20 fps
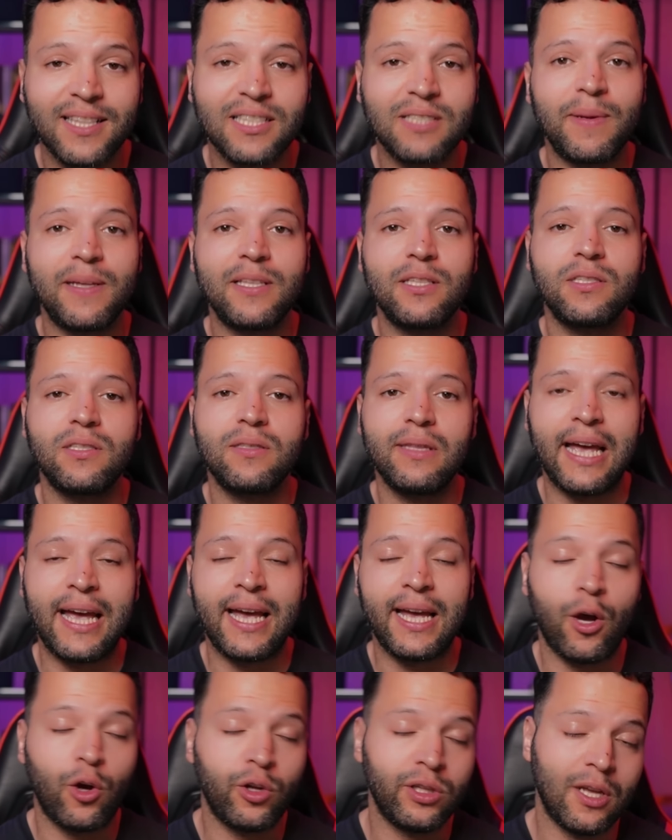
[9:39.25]
and spend
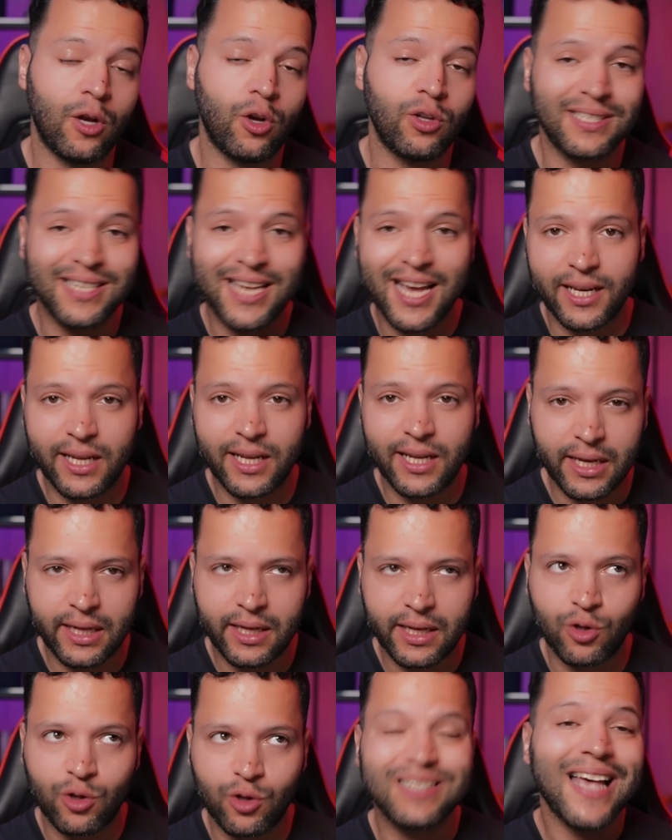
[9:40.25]

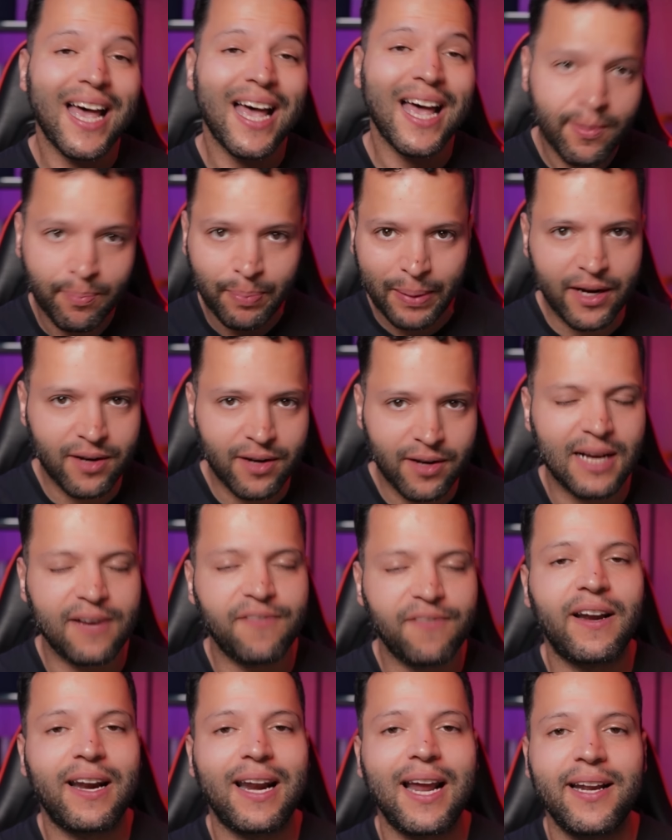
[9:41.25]
on signing players
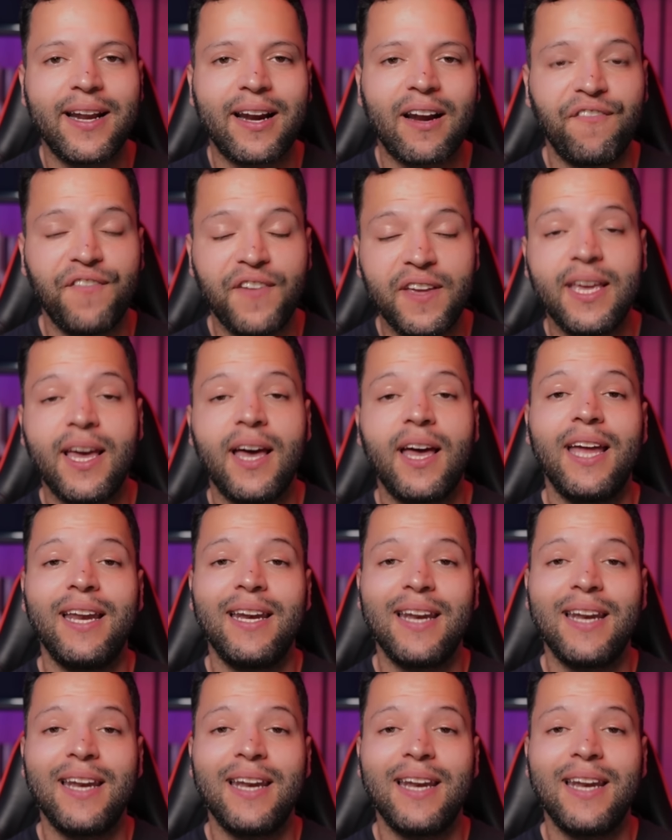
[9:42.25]
like Ferran and Rafinha,